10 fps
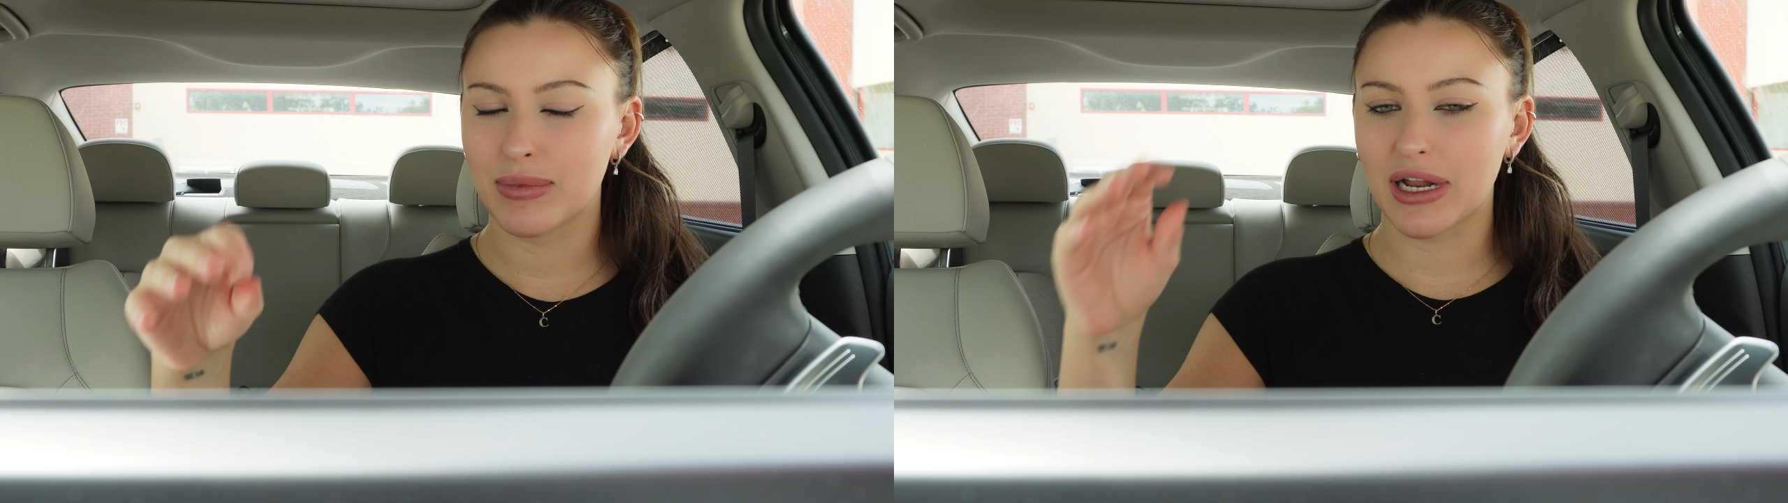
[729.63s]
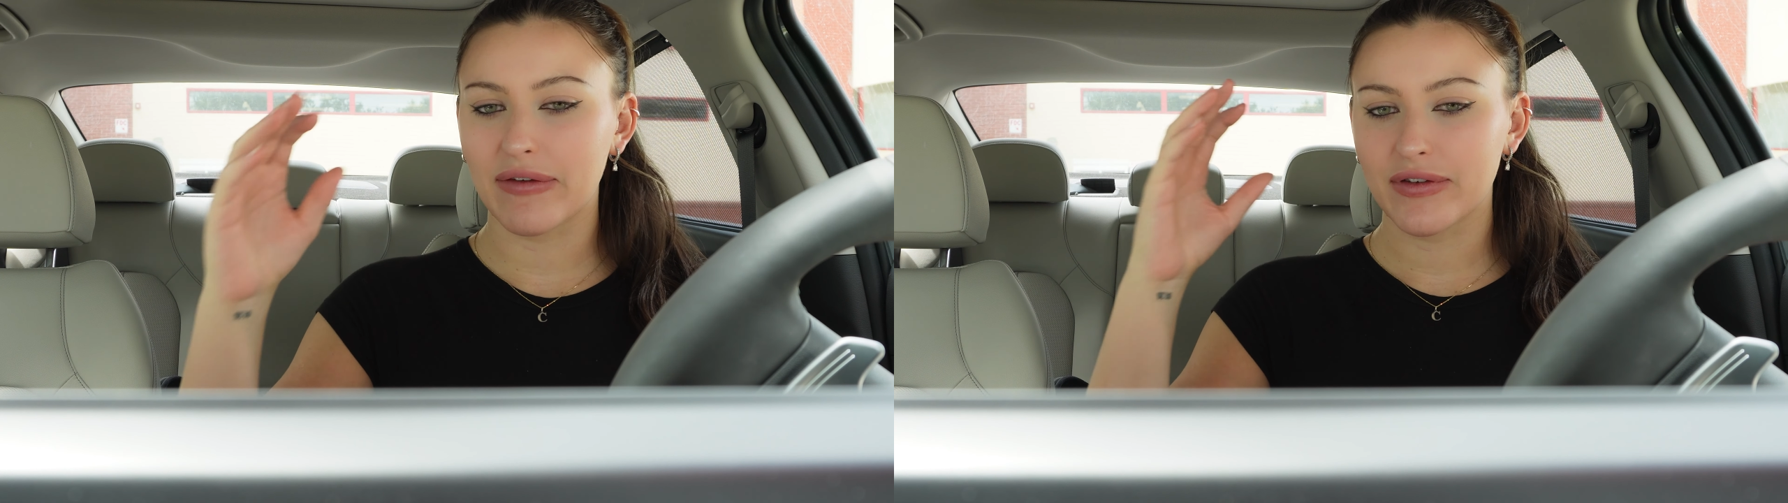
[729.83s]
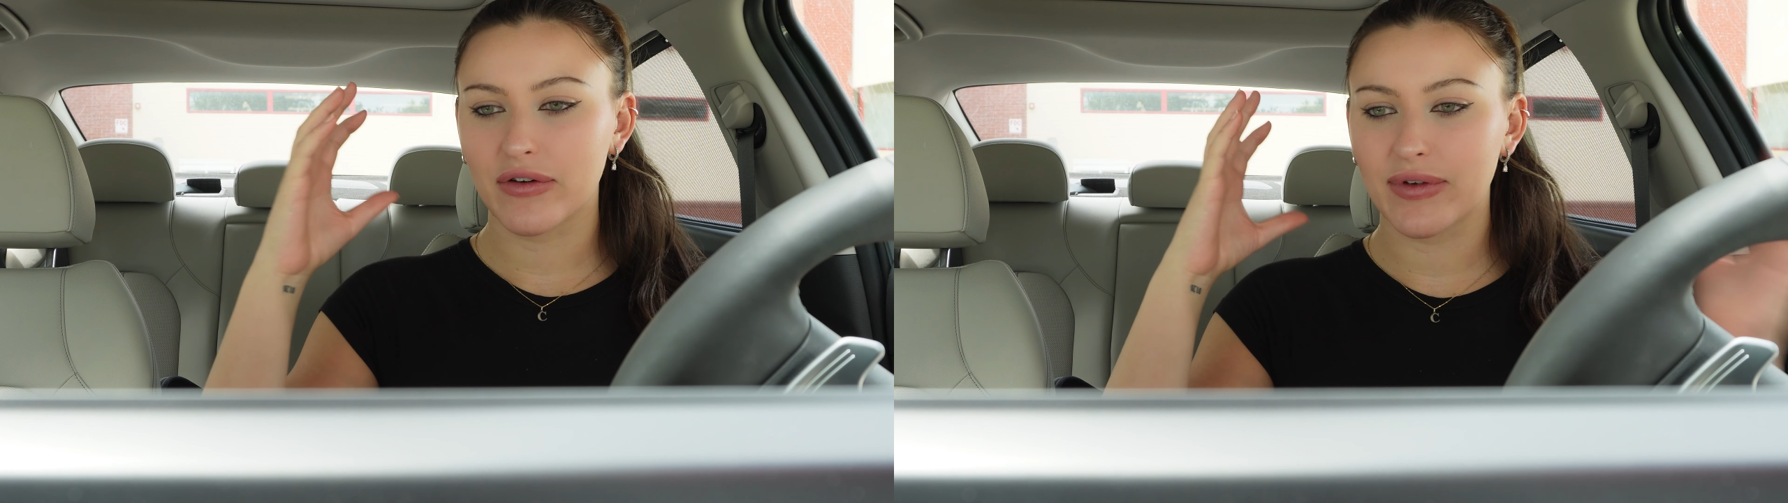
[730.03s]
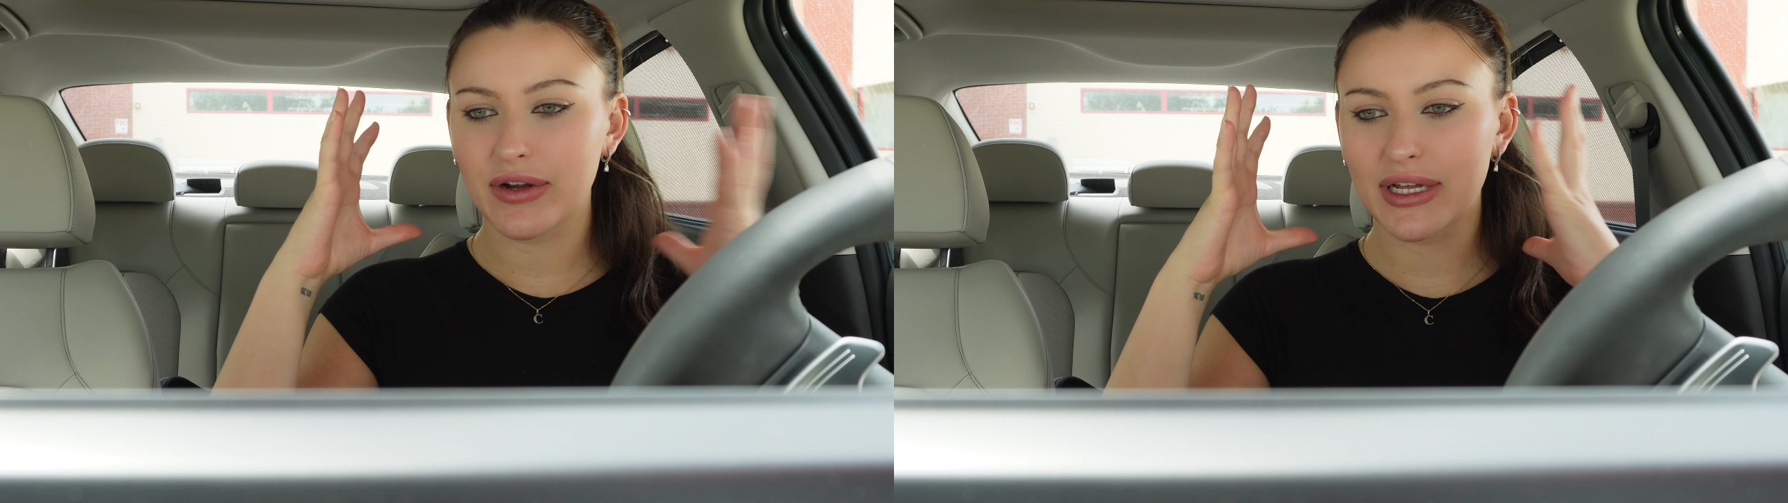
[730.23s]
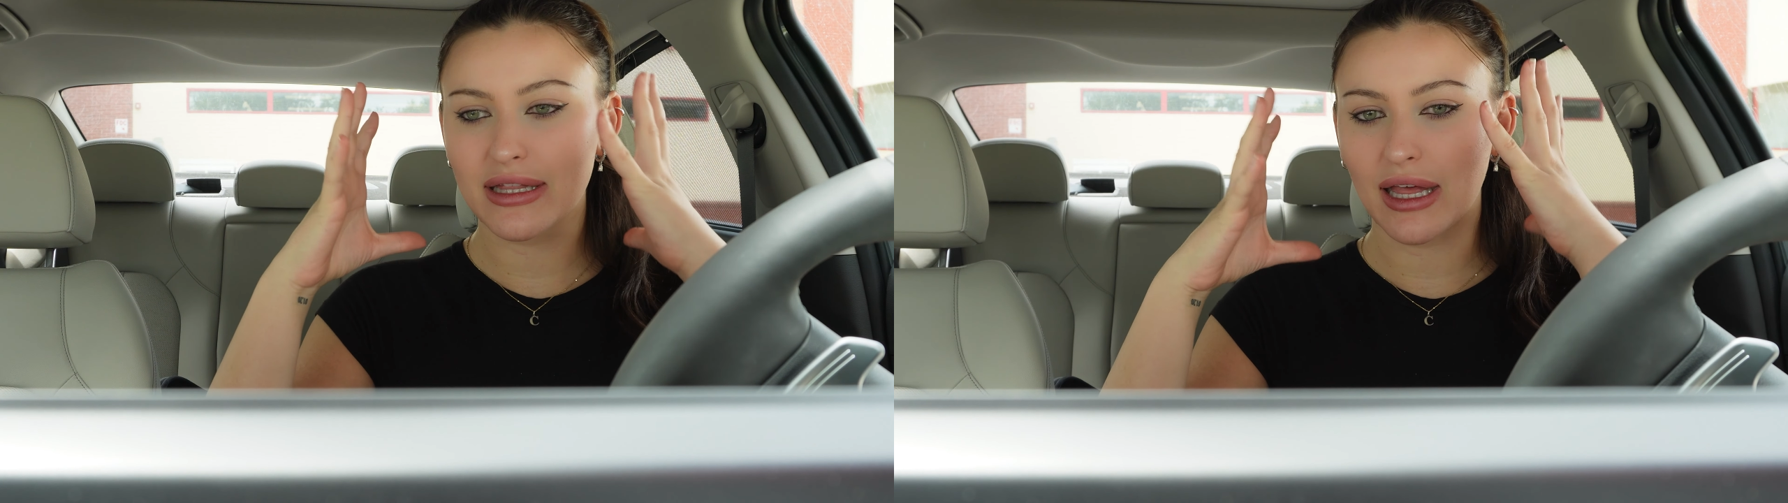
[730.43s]
but I feel
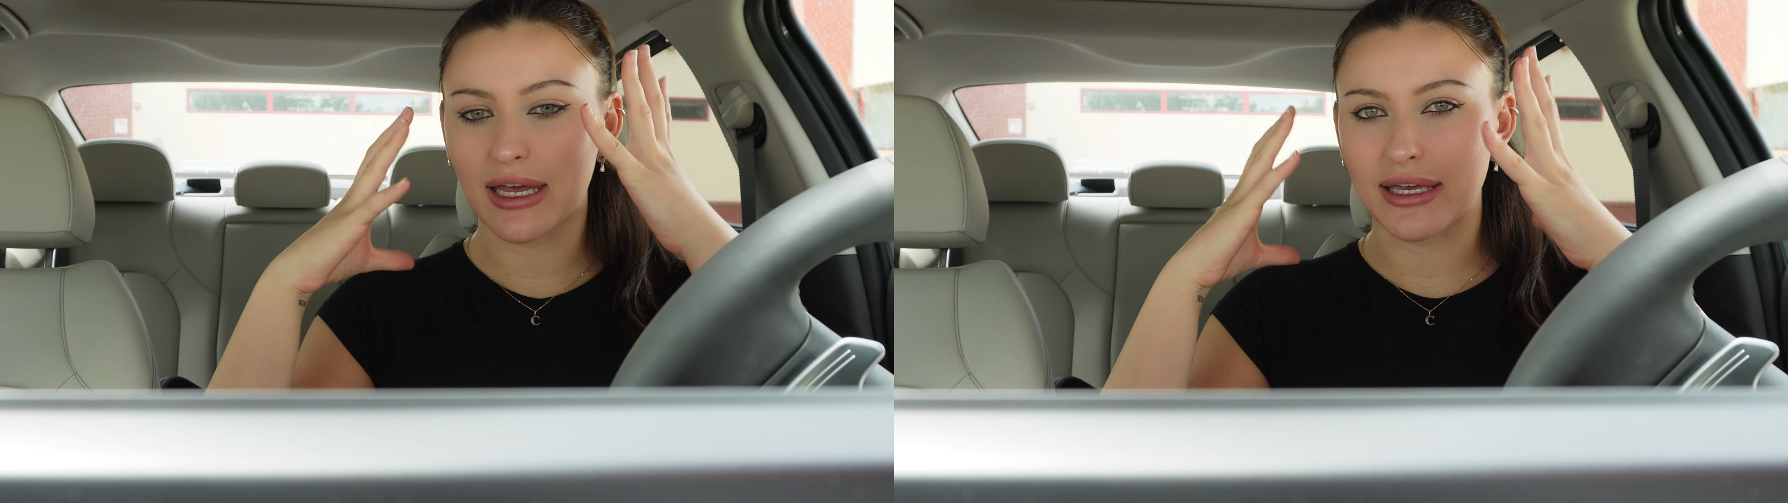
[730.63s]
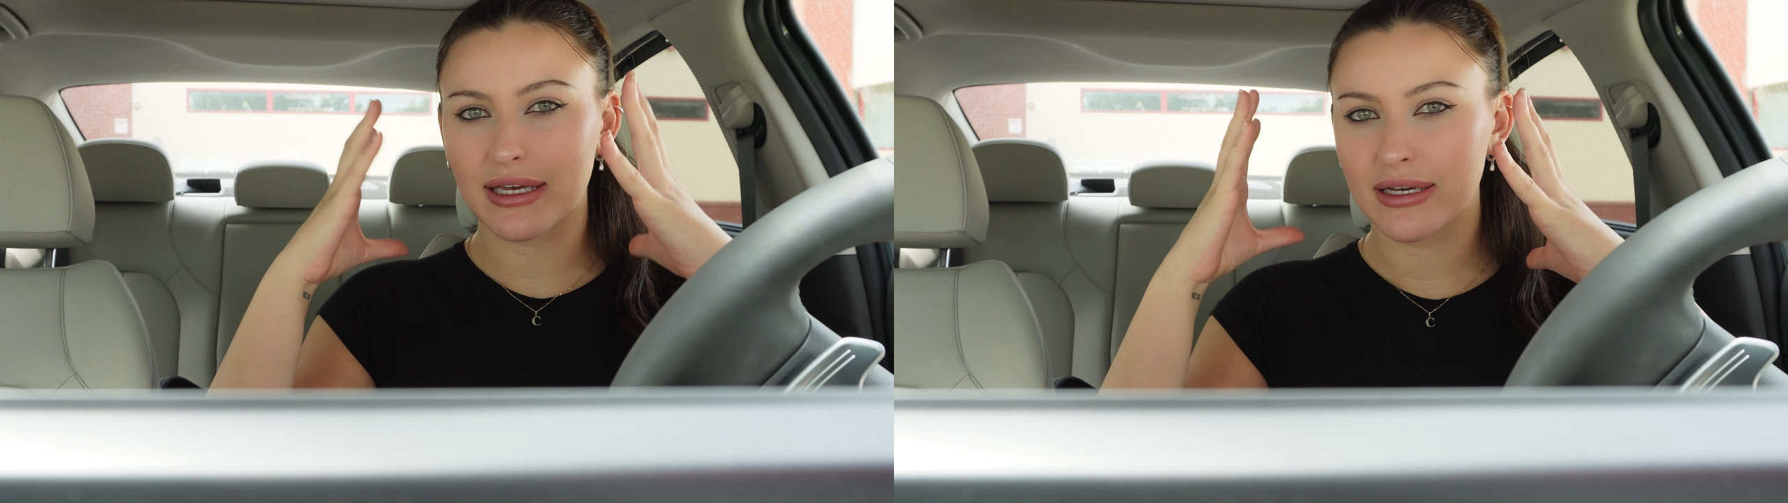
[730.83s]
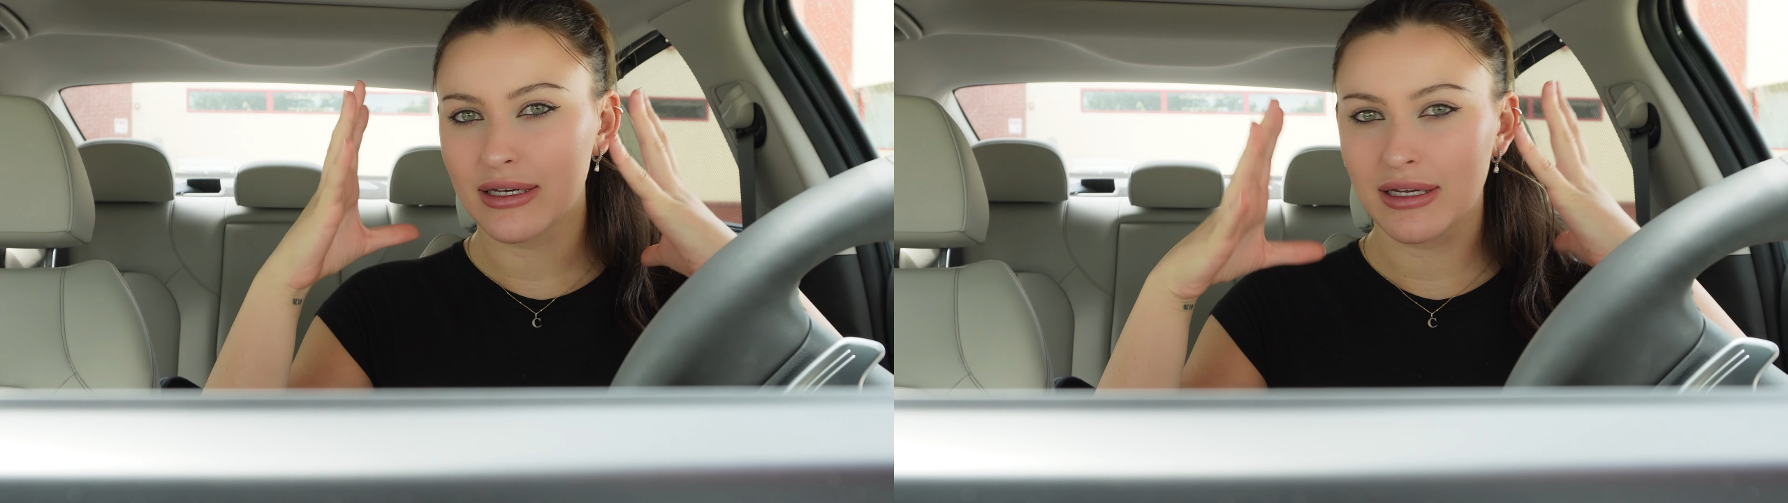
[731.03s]
very like